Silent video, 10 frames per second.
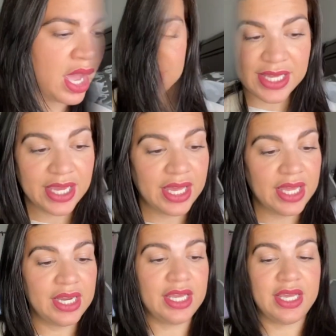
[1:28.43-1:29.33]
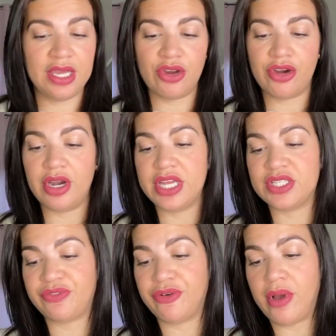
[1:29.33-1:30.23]
Thing in here
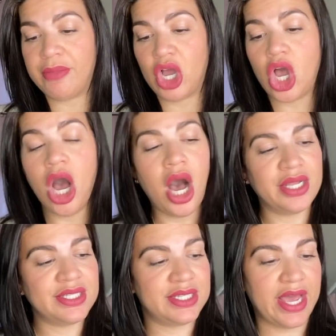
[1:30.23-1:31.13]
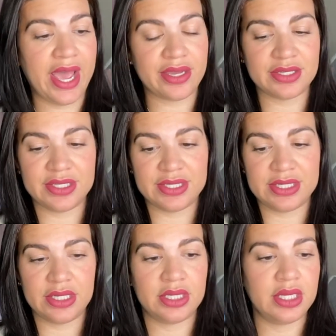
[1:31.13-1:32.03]
is from Context,